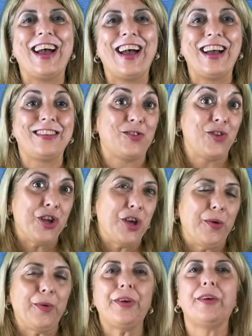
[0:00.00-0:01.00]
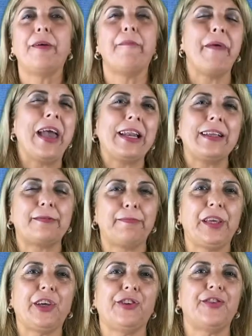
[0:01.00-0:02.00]
As you know, many
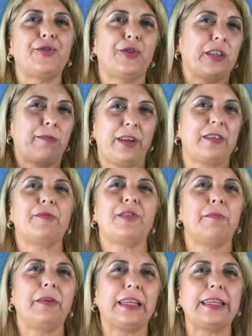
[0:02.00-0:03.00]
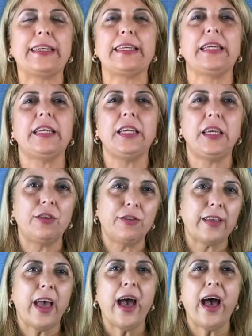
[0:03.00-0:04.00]
speakers to express possibility
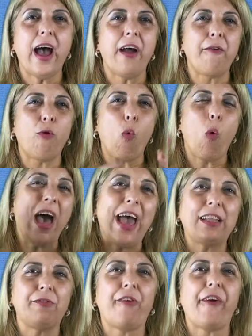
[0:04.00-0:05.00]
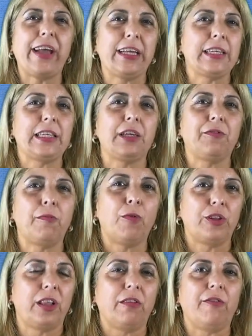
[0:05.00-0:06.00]
use a wide variety of
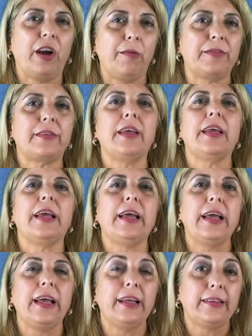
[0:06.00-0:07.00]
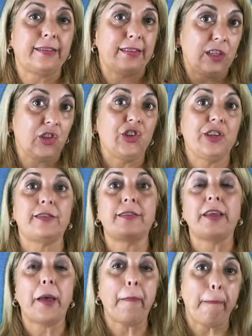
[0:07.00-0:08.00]
modal verbs, such
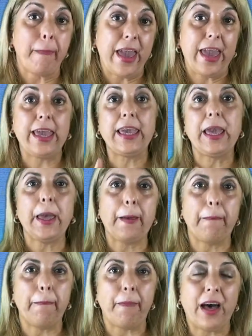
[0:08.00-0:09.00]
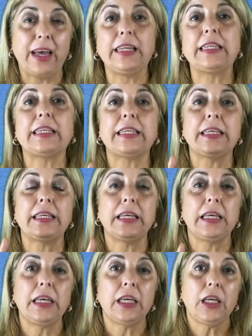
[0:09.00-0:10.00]
as may, might,
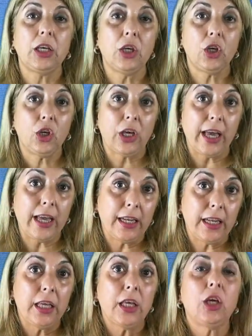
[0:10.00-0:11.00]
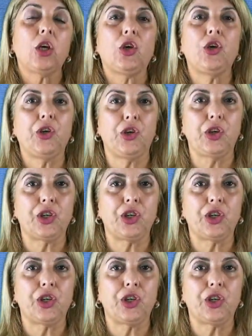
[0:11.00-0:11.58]
and could.